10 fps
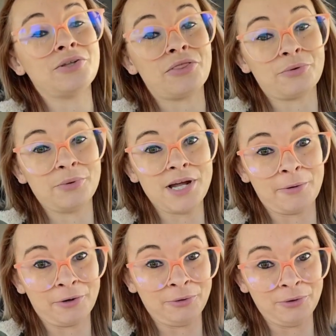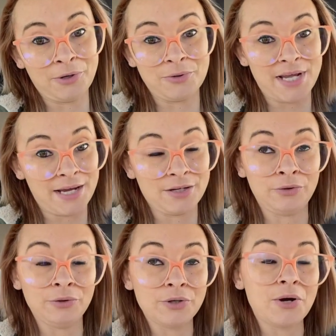3-hour
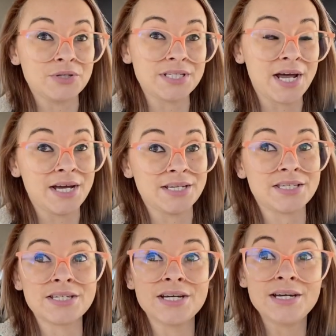glucose test